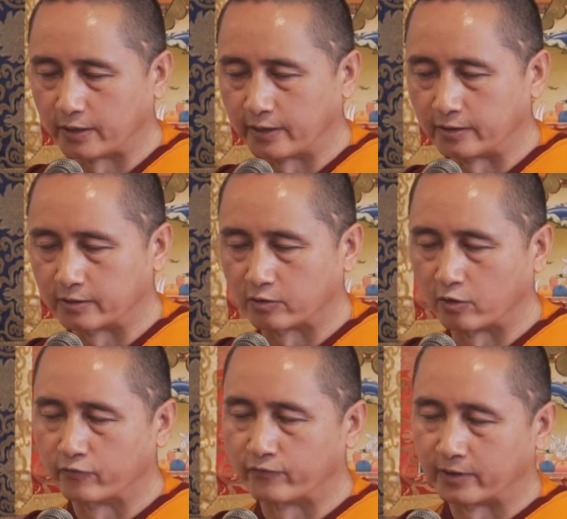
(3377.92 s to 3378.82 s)
and
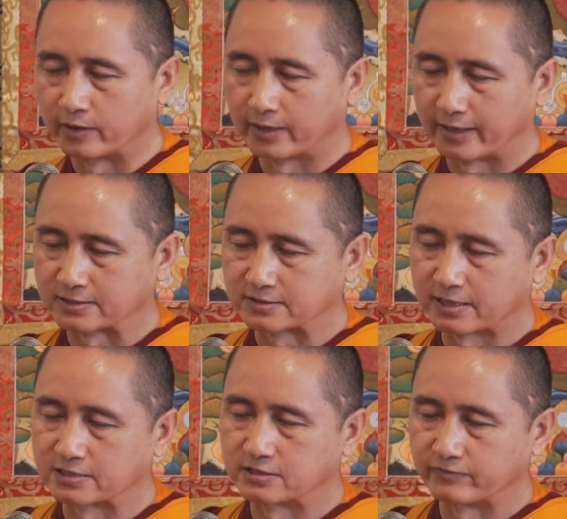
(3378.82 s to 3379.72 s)
offer
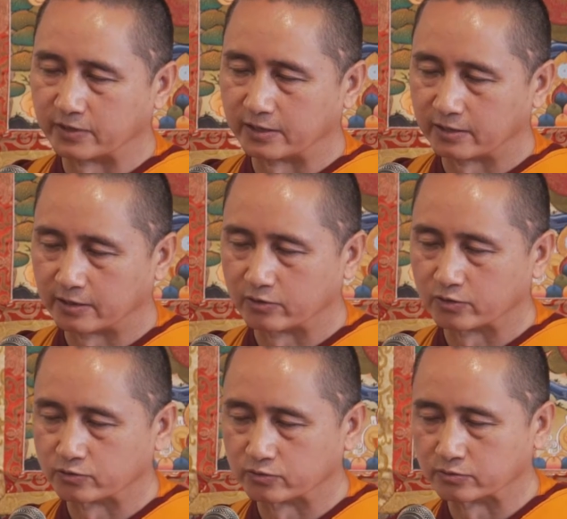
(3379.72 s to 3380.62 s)
extensively, you
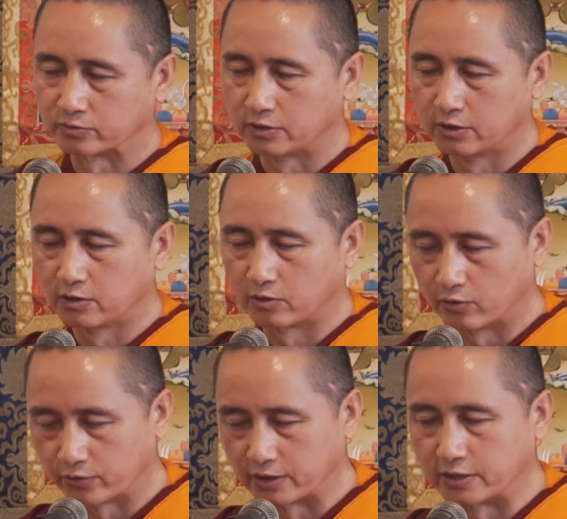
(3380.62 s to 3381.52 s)
know, to
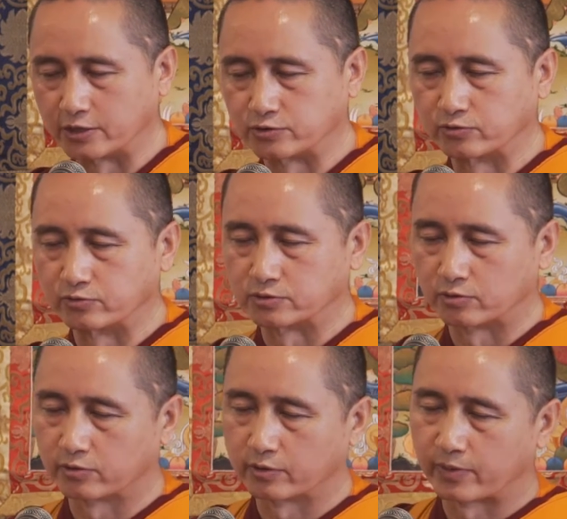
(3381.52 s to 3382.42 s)
all the lineage gurus,
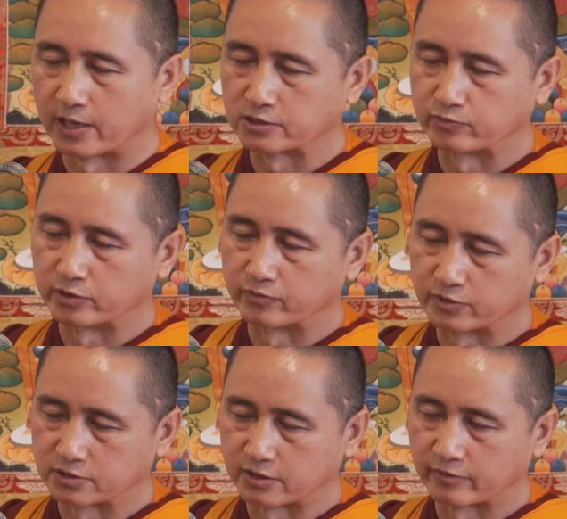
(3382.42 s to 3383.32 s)
all the past Buddha
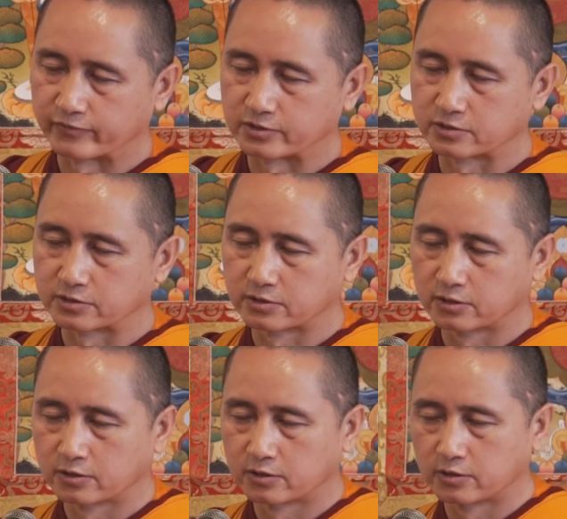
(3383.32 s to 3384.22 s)
Bodhisattvas,
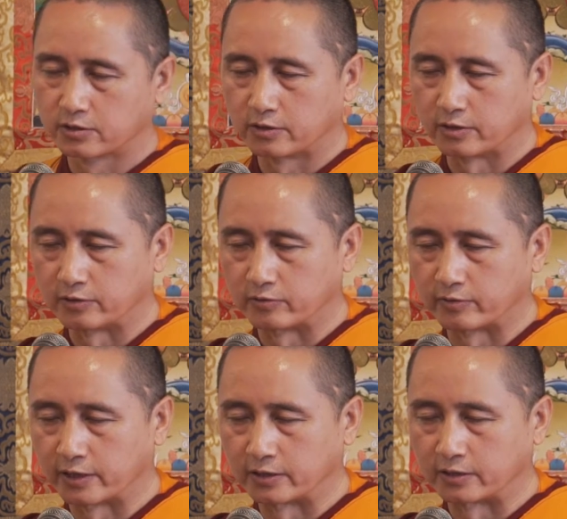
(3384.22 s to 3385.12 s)
you
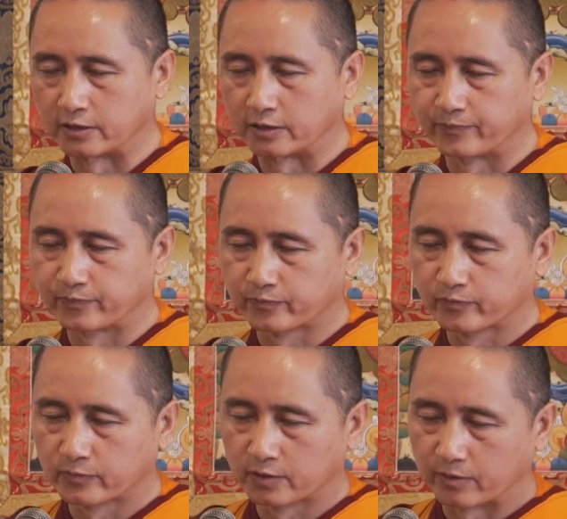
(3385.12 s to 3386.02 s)
know, and uh,
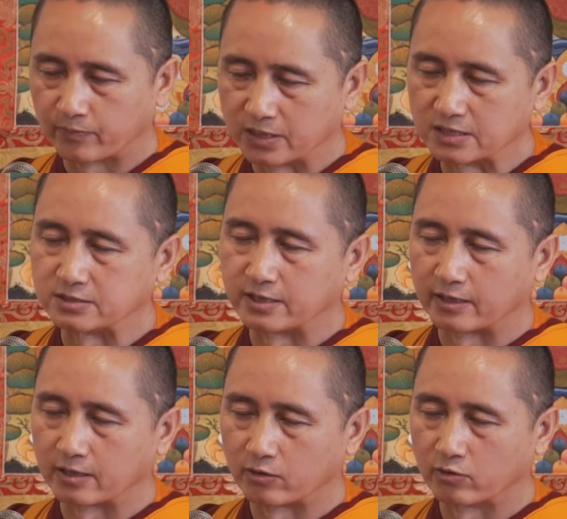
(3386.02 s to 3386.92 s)
please
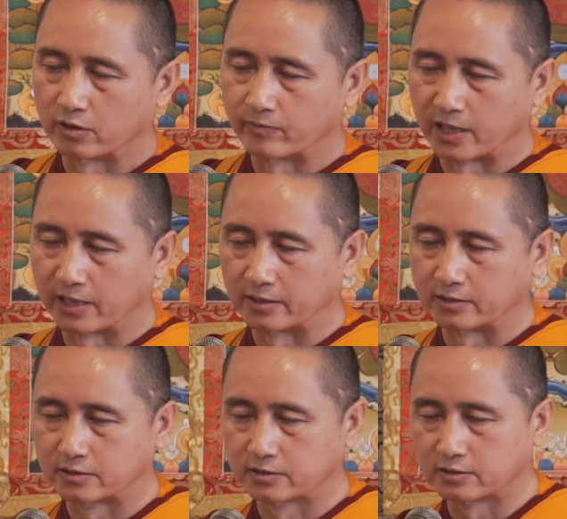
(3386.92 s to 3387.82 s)
their holy
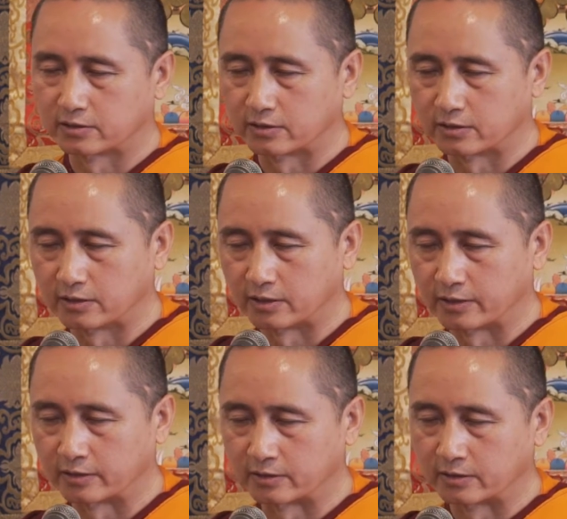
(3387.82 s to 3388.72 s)
mind,
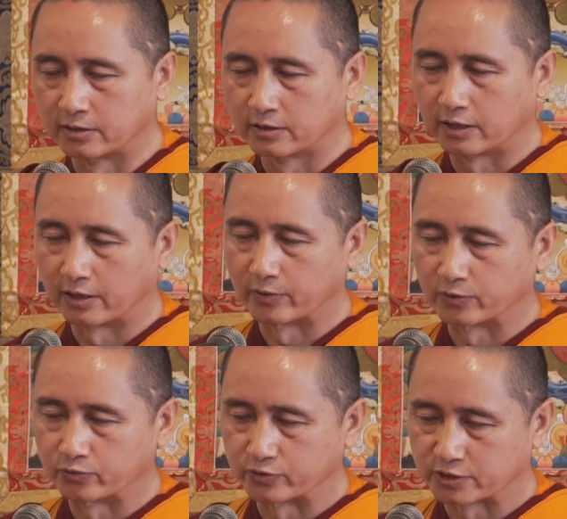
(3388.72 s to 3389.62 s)
and
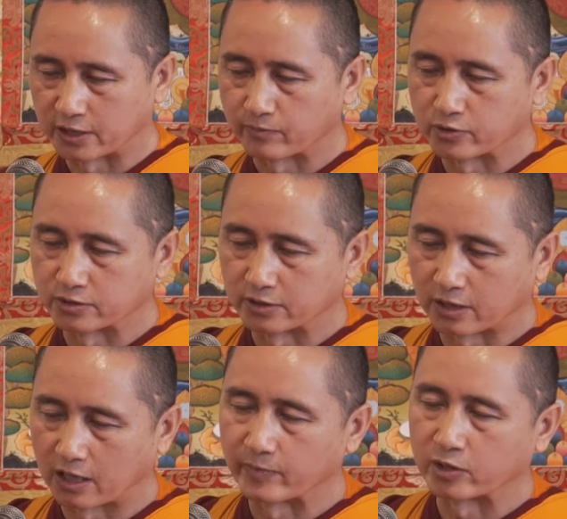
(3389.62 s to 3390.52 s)
able to establish the
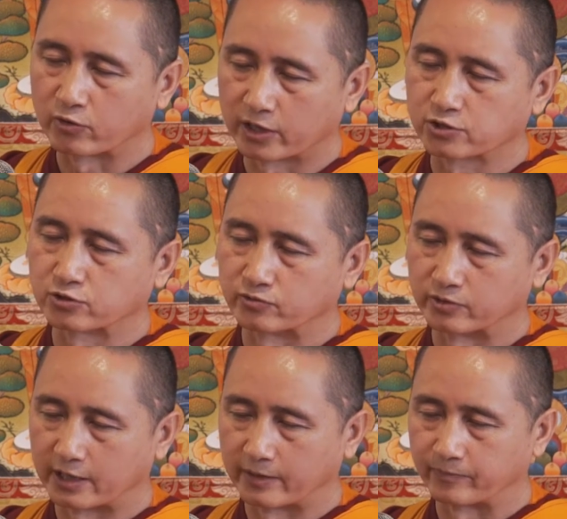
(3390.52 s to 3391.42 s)
karmic connection
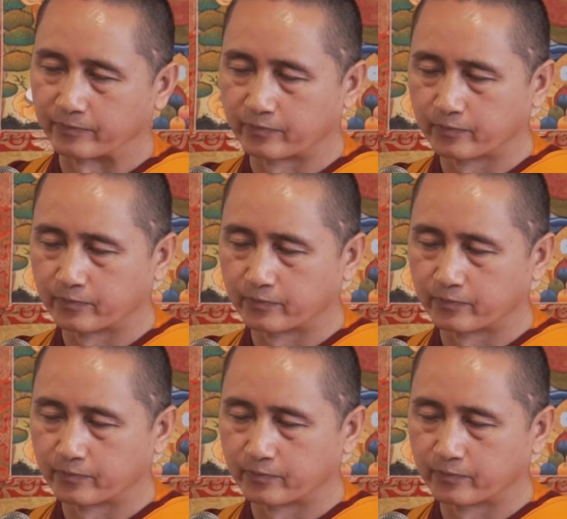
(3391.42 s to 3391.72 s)
with them.